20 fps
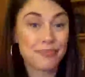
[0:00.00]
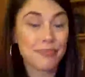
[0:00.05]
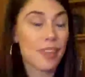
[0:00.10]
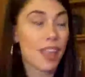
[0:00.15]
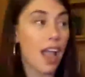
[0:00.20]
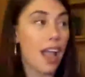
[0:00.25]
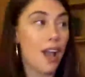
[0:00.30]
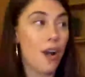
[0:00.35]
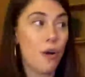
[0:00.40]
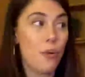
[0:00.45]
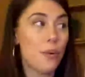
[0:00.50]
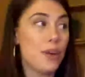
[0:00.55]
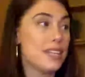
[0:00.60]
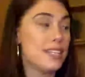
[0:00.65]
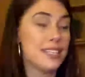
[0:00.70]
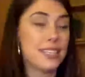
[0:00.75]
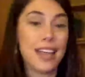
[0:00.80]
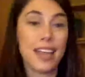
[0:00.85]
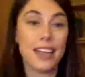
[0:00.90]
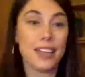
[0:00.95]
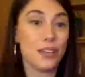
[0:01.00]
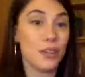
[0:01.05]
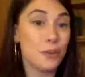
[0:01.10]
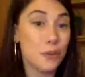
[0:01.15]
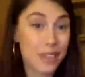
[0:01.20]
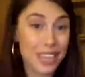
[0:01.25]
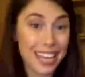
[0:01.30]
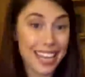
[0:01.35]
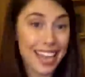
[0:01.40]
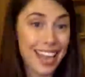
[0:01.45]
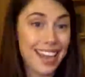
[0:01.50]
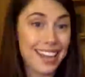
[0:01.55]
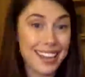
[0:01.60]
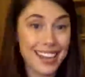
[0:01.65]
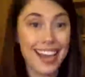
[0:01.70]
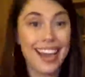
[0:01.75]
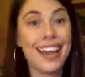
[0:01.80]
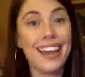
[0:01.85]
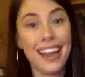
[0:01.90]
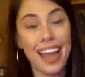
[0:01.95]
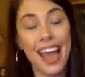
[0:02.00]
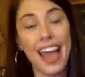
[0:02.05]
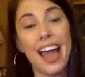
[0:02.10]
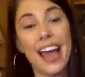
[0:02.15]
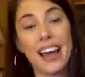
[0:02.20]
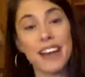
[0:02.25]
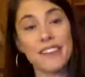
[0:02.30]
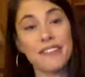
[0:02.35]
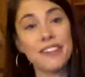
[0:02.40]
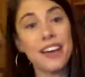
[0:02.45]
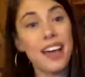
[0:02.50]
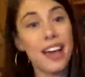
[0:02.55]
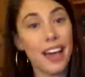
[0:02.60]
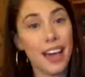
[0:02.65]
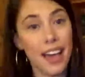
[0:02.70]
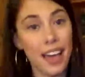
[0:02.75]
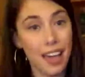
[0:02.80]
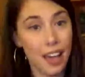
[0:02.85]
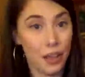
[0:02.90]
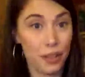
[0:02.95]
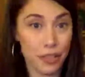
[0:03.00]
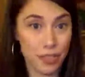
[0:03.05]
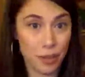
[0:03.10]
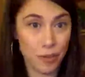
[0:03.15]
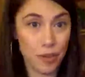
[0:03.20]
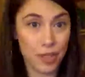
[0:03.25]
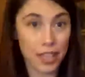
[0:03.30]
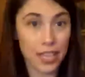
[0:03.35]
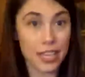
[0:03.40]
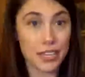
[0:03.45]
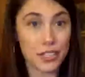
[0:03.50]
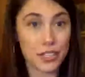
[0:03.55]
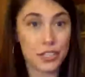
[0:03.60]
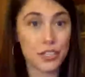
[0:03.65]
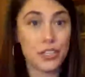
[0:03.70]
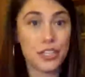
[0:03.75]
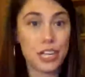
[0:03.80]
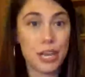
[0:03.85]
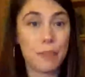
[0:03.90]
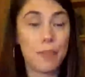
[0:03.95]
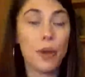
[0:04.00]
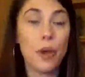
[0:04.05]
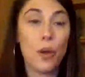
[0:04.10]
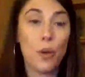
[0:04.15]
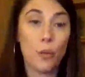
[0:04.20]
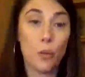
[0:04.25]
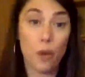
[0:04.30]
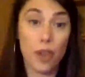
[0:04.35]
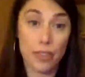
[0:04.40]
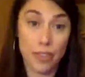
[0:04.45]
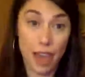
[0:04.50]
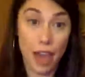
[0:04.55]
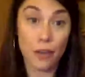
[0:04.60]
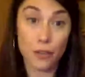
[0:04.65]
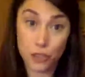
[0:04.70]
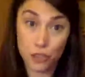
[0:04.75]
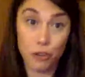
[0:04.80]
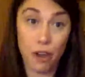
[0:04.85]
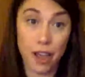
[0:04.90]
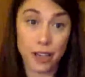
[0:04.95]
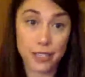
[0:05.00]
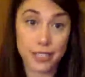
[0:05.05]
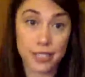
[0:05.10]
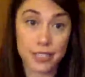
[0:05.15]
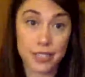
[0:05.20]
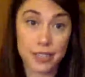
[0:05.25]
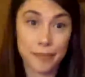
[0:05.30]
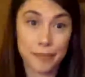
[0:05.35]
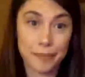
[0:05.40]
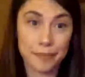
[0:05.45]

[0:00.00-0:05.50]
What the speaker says: I always say you cannot have a healthy relationship without trust.